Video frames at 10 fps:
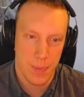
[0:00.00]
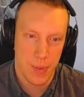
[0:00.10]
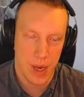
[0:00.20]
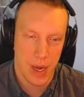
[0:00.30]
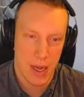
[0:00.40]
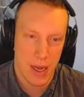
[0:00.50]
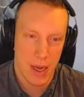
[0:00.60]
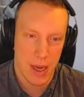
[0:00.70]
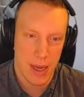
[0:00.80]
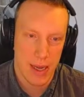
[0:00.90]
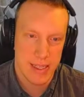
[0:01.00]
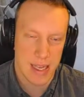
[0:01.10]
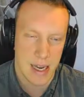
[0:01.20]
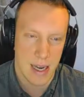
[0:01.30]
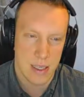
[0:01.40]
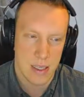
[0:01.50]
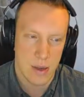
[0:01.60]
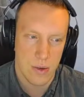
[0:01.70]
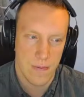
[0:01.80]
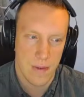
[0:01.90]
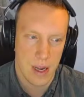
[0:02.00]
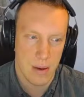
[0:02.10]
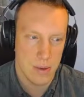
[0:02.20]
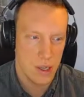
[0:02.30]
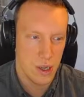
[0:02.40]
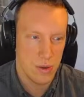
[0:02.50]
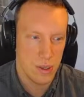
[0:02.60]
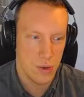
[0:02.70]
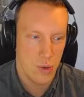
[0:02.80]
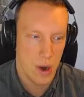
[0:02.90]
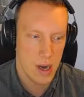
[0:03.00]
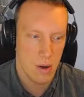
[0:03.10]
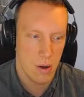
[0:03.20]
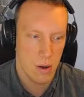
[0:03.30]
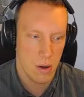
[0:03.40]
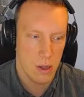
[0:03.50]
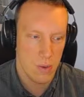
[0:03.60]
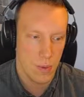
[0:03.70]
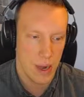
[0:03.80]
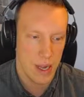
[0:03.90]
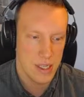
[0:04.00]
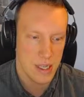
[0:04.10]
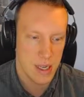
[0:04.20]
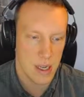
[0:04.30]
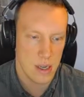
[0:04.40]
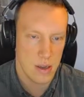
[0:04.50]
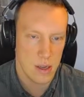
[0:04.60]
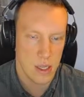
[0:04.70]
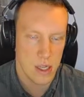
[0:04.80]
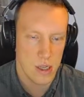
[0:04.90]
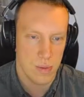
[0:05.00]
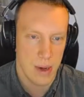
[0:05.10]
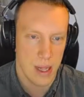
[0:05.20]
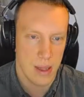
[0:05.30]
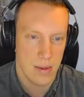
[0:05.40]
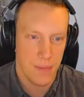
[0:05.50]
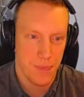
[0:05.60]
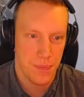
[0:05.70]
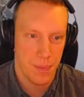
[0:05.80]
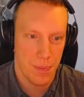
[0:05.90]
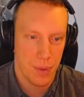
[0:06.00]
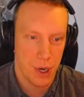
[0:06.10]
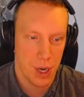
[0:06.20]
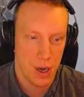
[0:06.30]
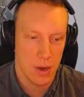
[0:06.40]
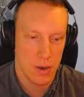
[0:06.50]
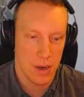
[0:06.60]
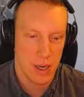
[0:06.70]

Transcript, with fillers: but uh, as said, I don't think I will use Dreadnought all the way, so I can just as well put on